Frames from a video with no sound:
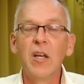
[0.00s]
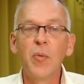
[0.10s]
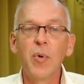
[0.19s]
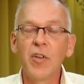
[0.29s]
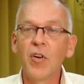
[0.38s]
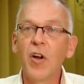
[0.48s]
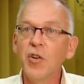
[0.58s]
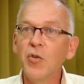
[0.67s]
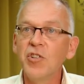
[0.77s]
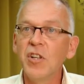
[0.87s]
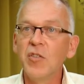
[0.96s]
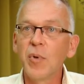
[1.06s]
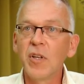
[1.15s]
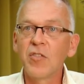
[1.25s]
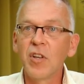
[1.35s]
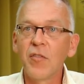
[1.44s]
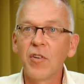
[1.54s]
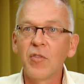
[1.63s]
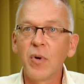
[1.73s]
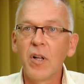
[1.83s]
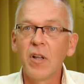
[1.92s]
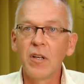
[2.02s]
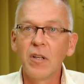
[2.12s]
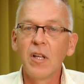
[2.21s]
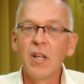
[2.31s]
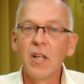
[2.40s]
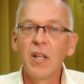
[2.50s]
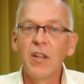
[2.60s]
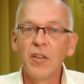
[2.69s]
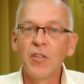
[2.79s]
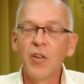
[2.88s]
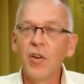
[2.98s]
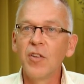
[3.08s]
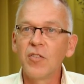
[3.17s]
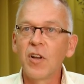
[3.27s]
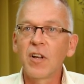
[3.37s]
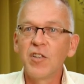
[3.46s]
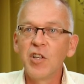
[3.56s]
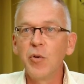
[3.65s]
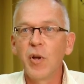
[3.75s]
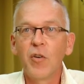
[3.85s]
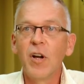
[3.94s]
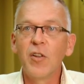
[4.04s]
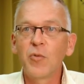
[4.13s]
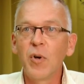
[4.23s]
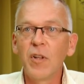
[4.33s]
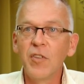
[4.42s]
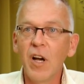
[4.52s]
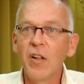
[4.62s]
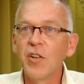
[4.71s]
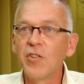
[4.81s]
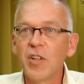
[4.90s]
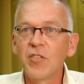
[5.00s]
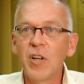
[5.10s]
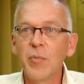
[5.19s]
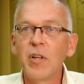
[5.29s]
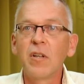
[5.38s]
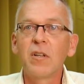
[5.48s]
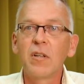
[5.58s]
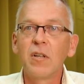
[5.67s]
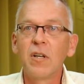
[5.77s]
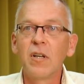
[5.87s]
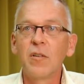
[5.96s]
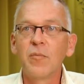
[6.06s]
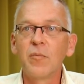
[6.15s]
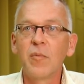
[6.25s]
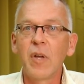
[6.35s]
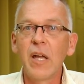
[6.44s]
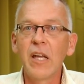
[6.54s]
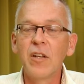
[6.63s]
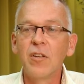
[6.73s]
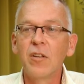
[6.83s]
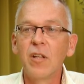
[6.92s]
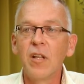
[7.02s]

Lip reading: But there are new genes being discovered as well. And there is a continuing groundswell of knowledge that's coming, and